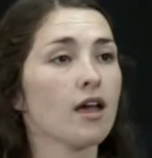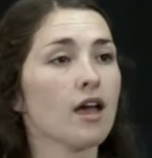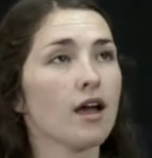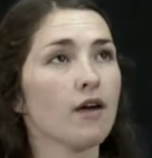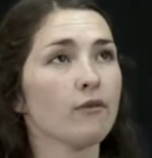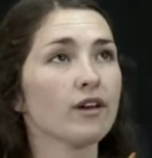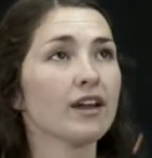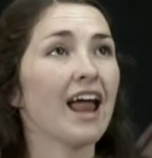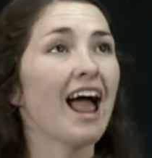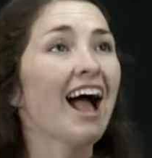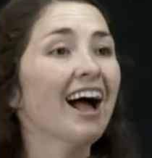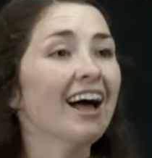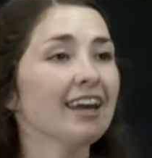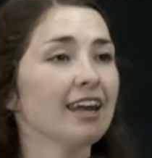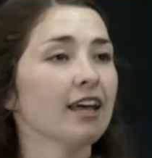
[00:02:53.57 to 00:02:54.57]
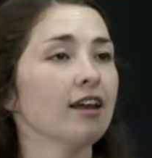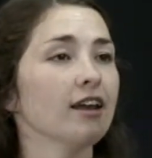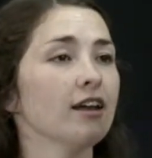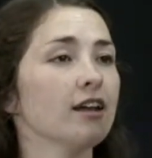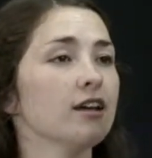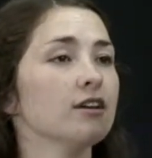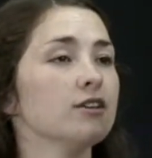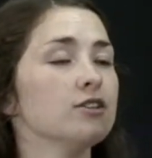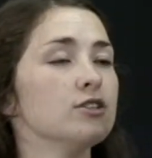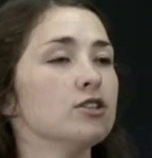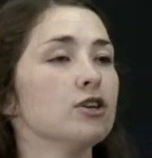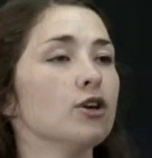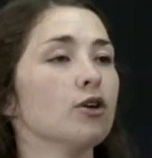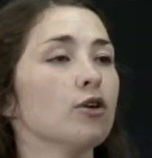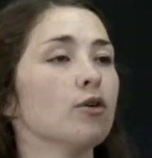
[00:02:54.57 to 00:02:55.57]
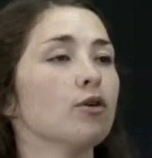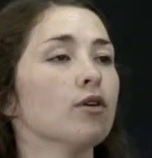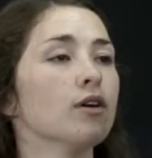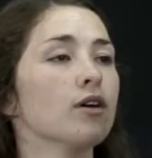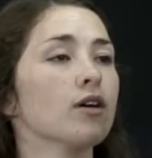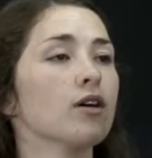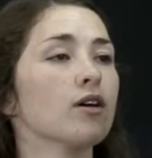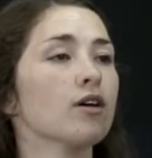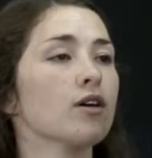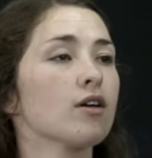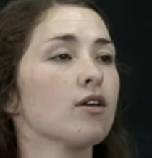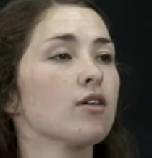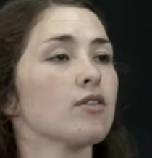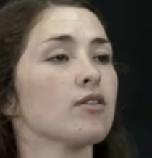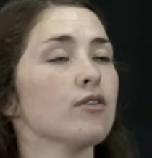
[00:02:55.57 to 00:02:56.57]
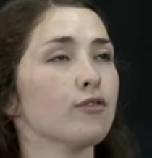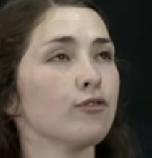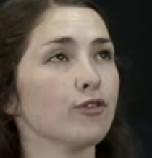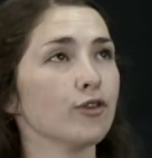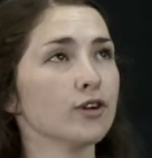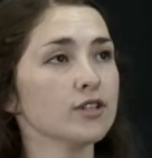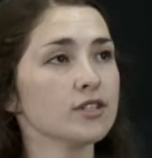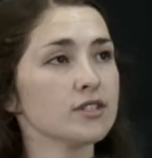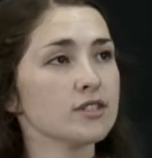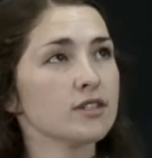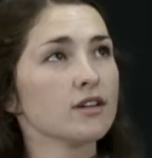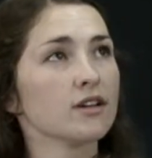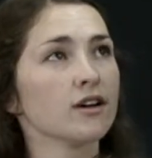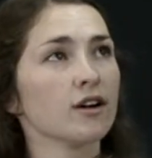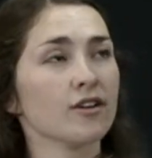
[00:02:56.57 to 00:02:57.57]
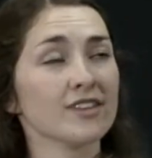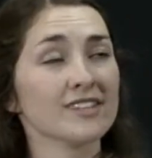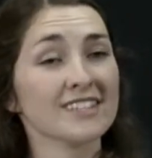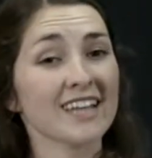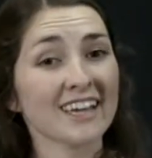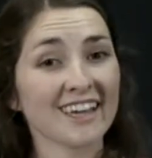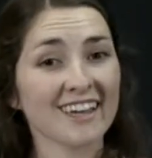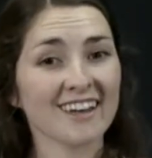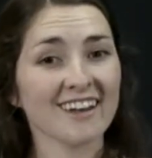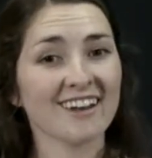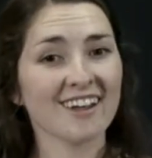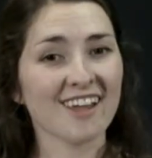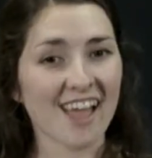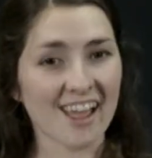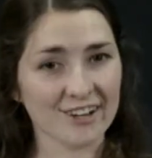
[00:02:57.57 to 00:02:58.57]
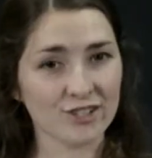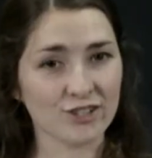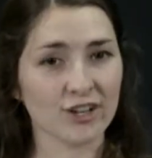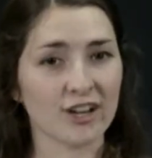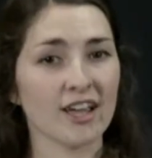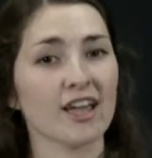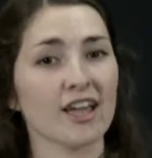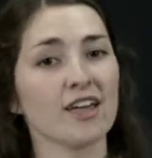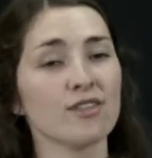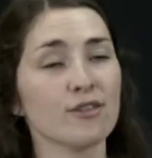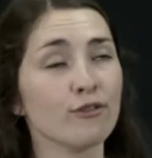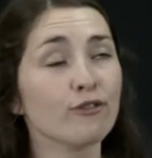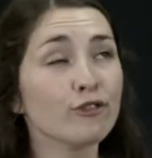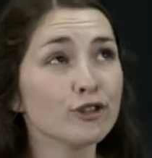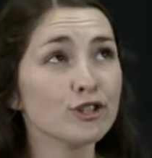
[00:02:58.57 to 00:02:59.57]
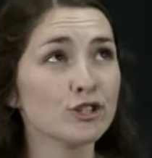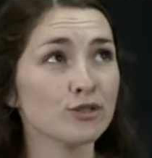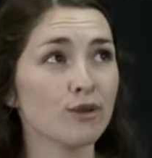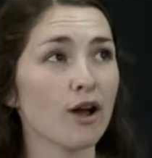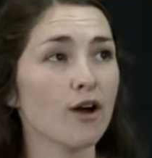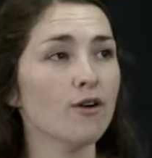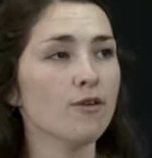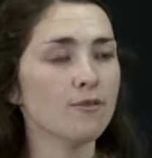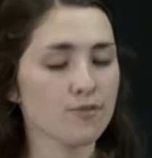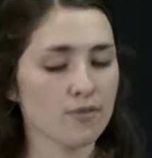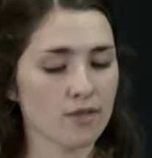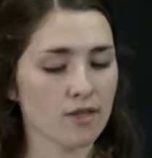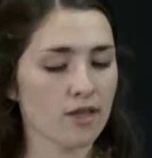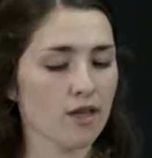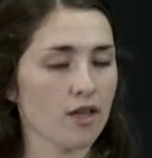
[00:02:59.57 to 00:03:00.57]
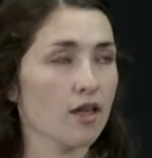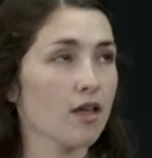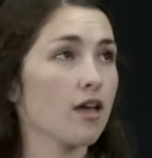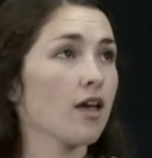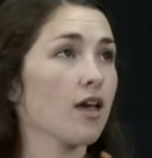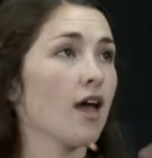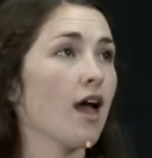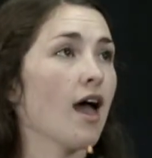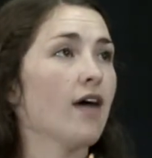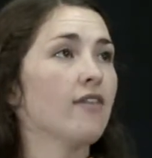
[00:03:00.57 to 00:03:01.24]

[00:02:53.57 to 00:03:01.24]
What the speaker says: We're going to add it to the first or the second entry in the first row, and